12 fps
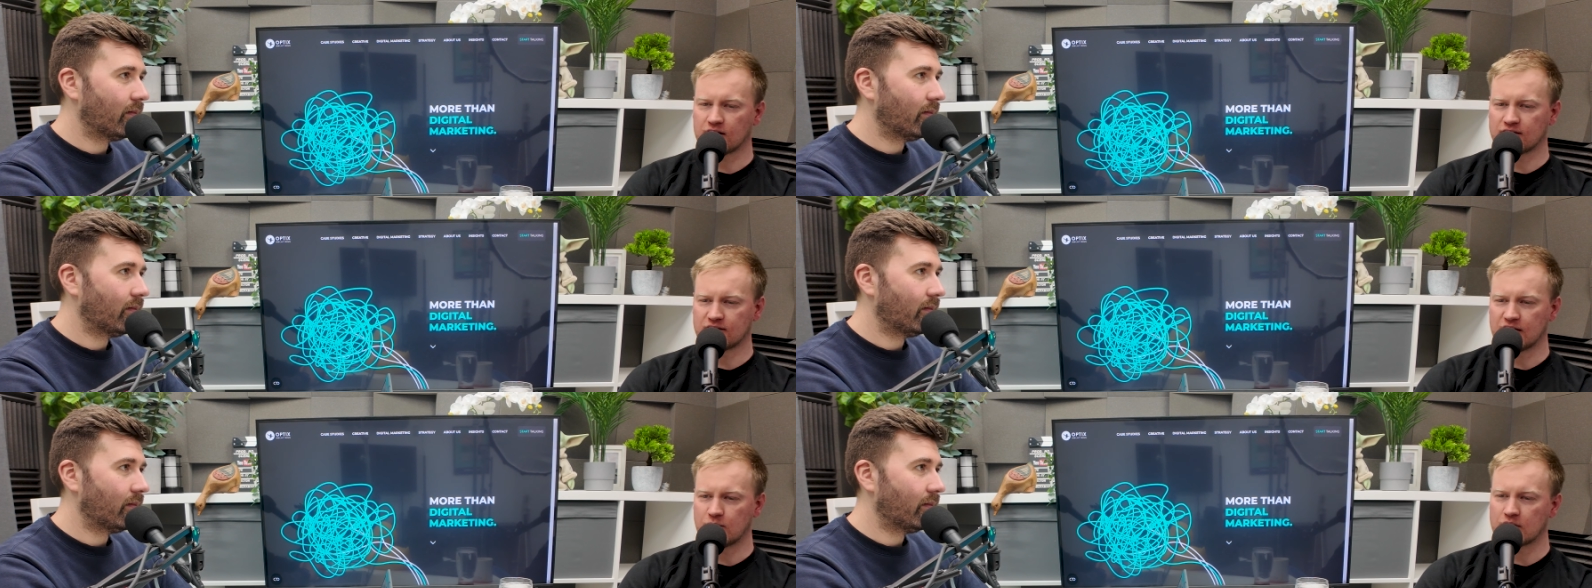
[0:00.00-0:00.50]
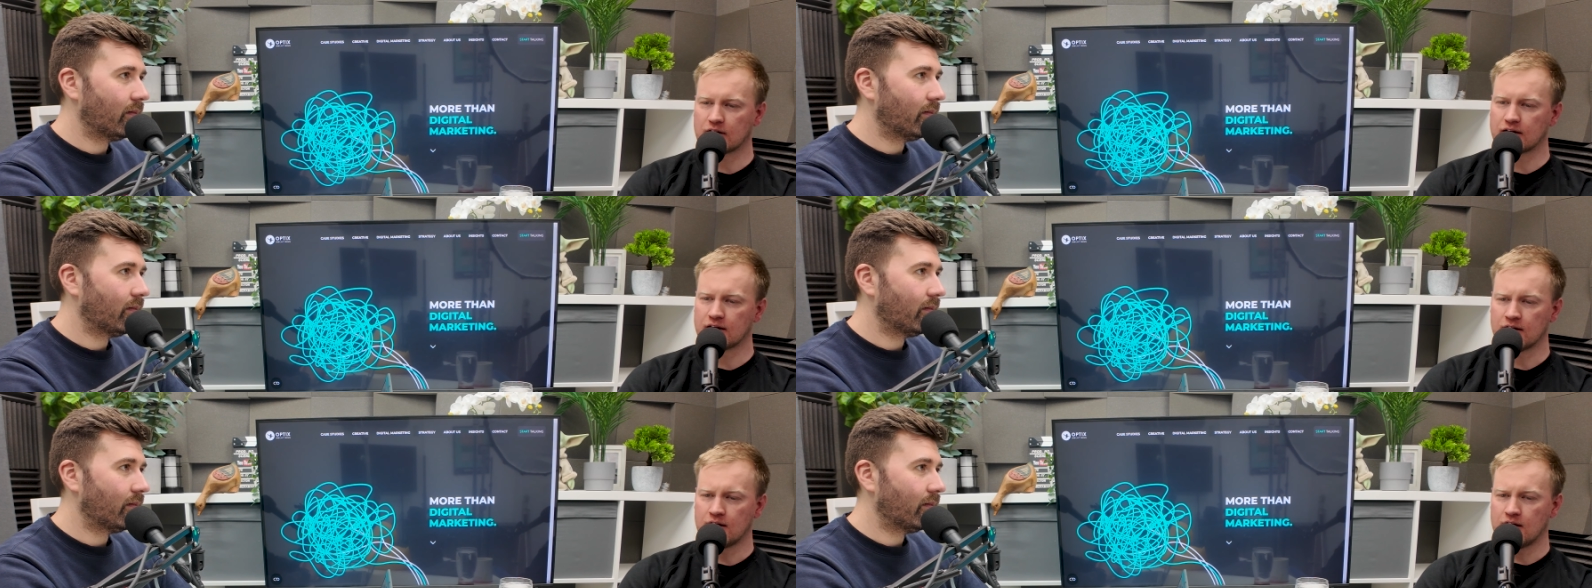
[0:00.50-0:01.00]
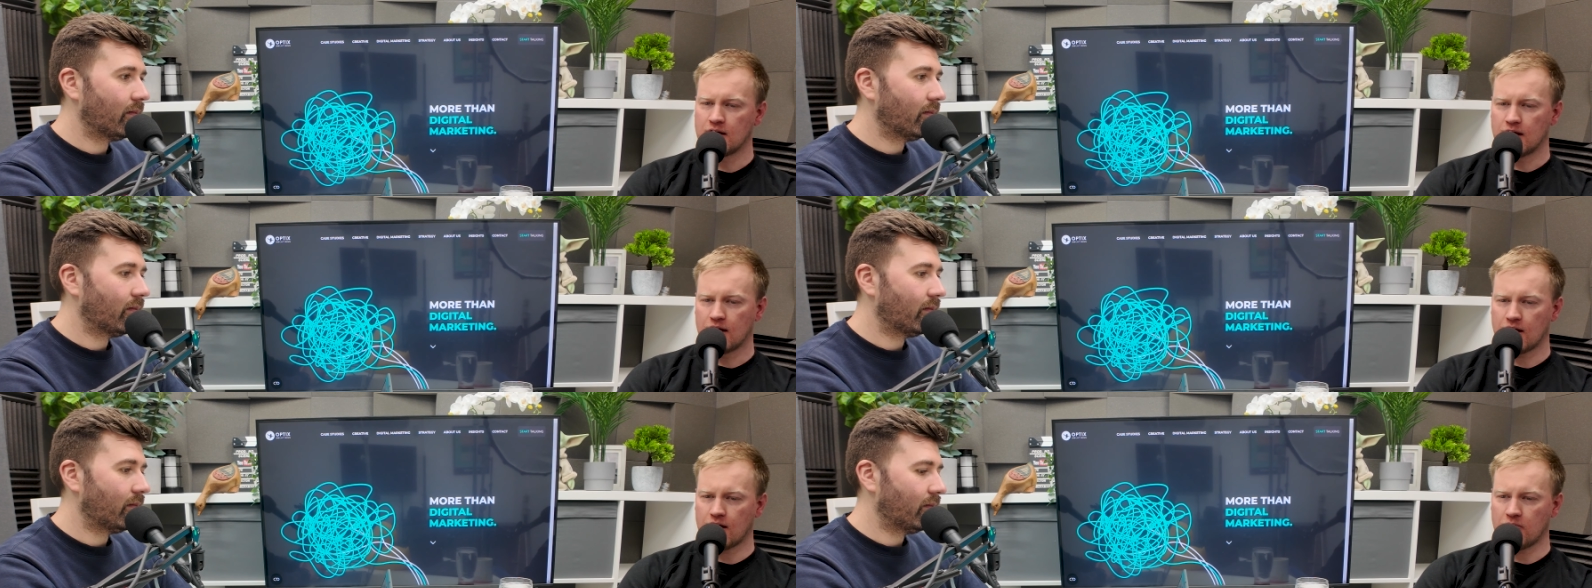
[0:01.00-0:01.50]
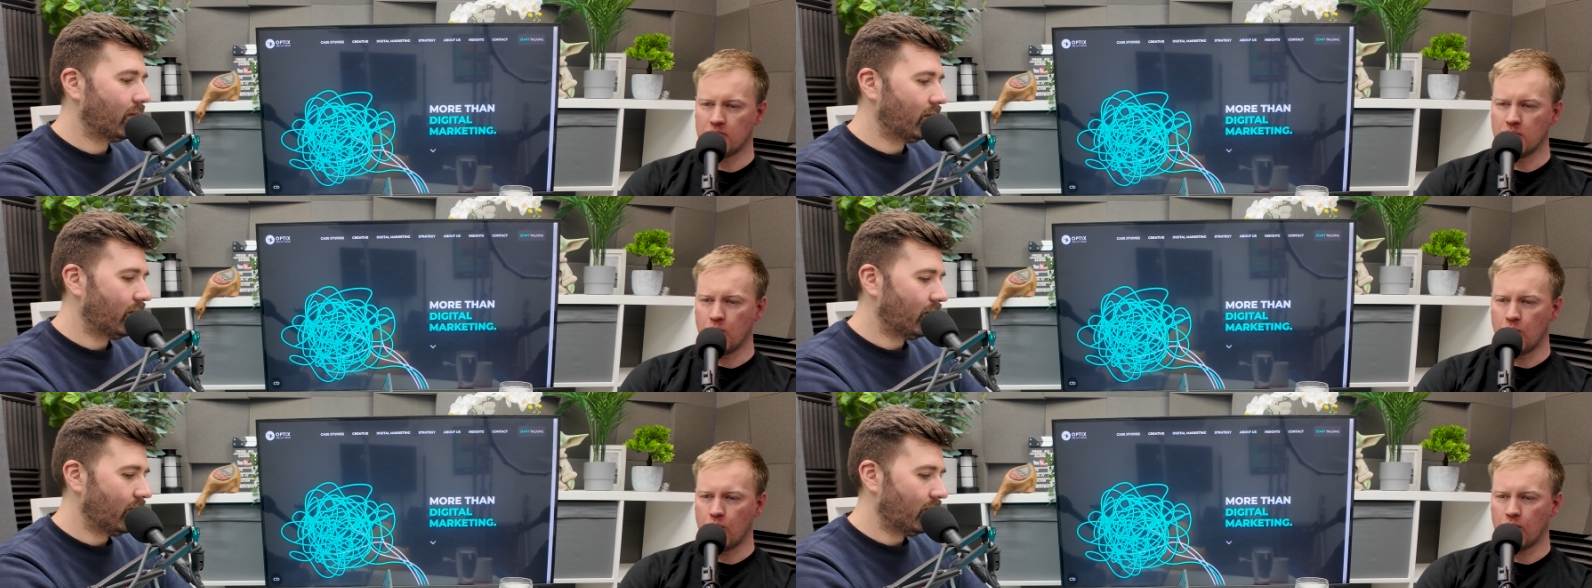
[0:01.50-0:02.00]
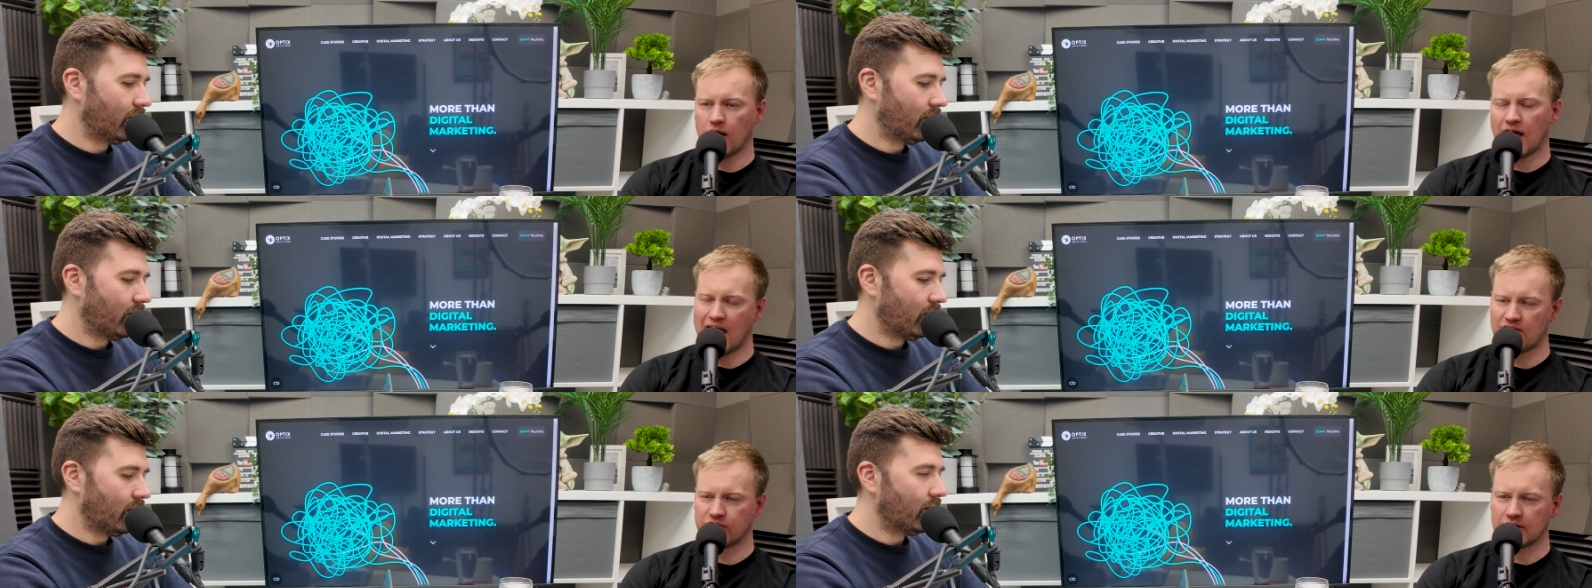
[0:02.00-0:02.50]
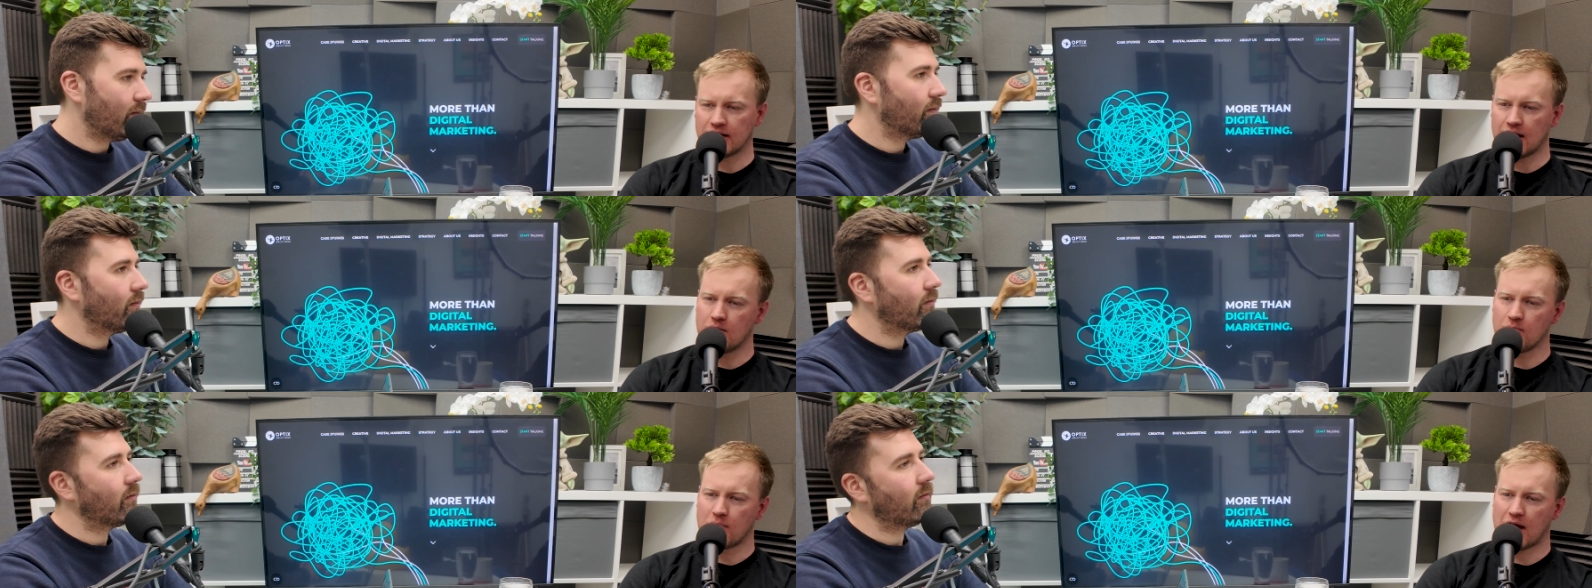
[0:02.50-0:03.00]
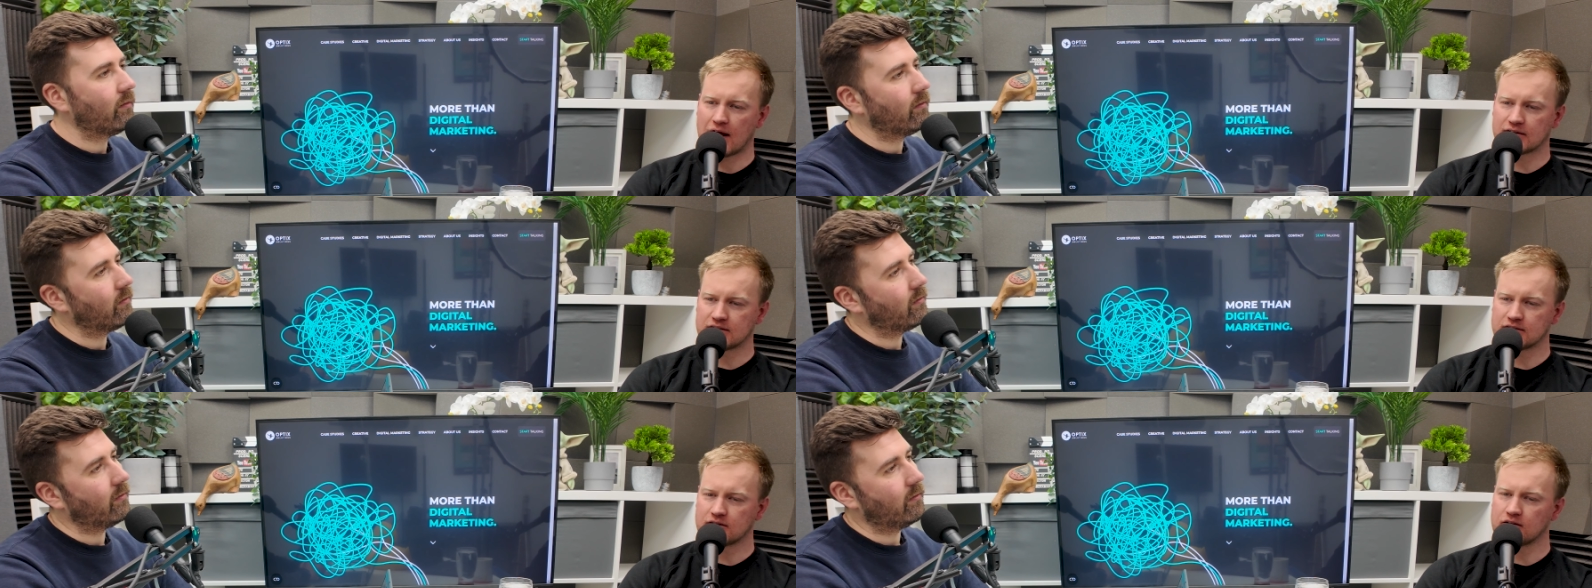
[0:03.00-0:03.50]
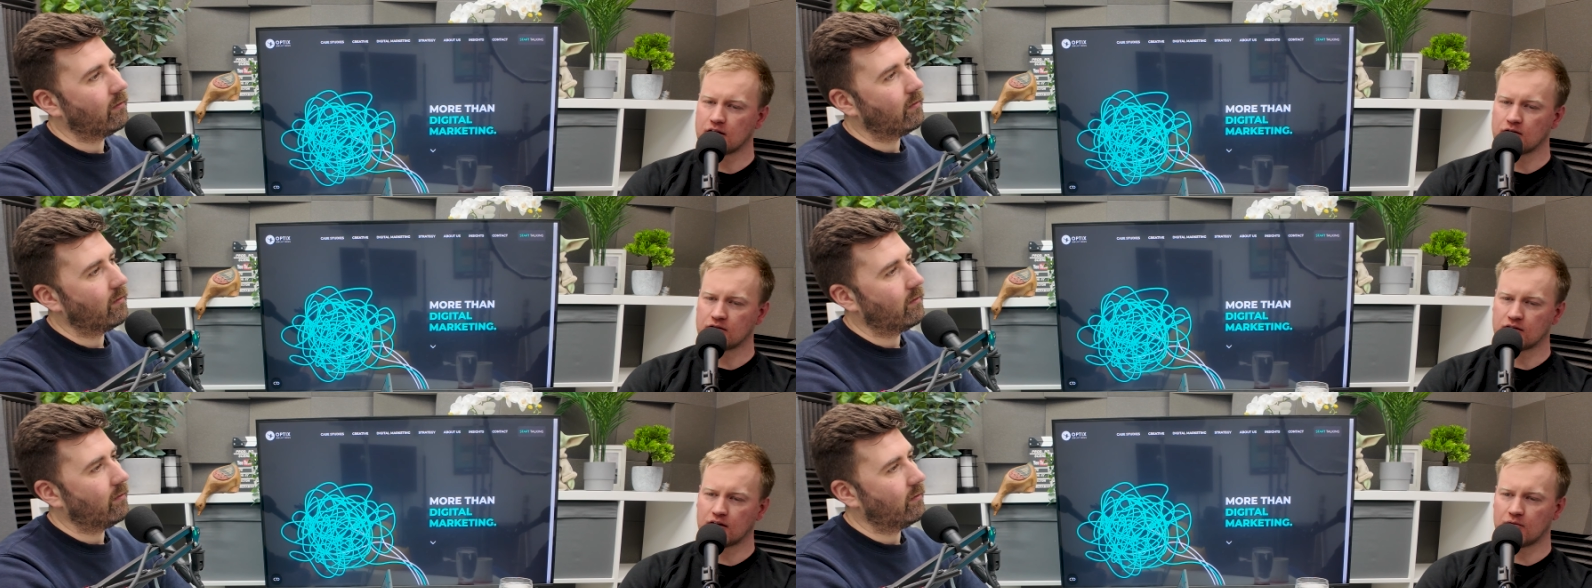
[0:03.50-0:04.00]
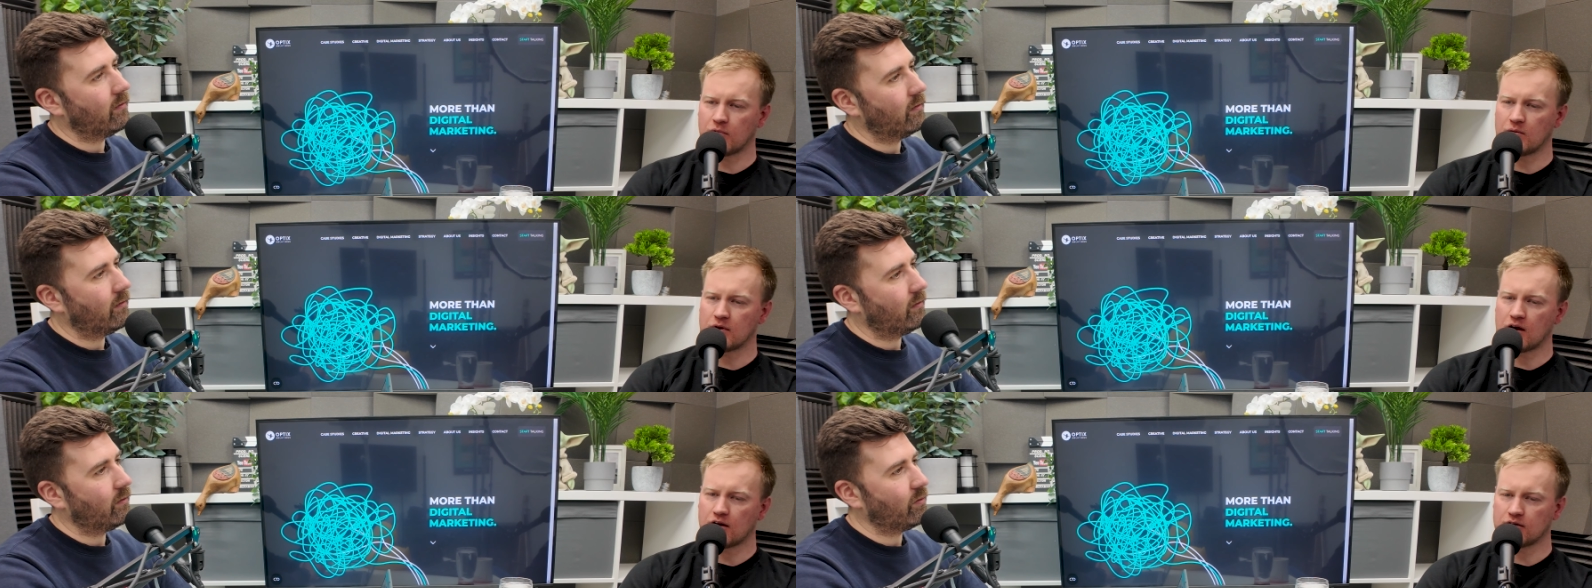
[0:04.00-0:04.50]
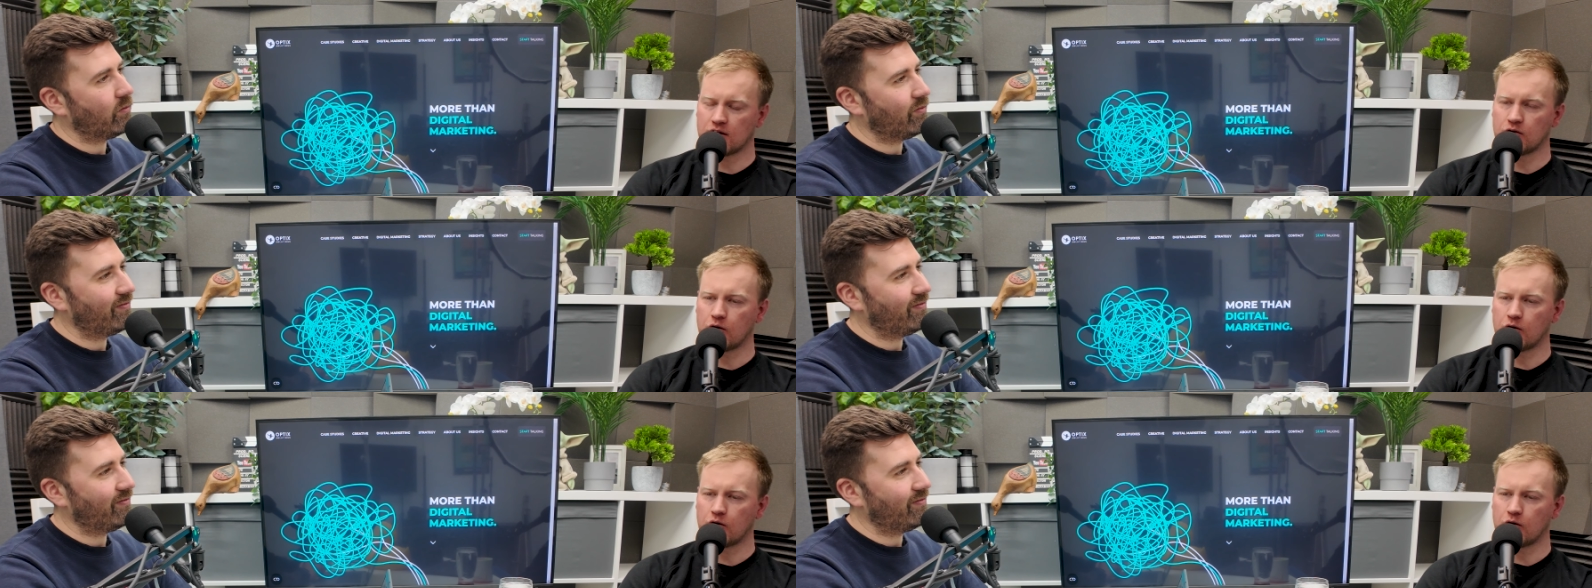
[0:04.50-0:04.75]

Speaker 1: are seemingly uh, more heavily impacted than those that maybe aren't don't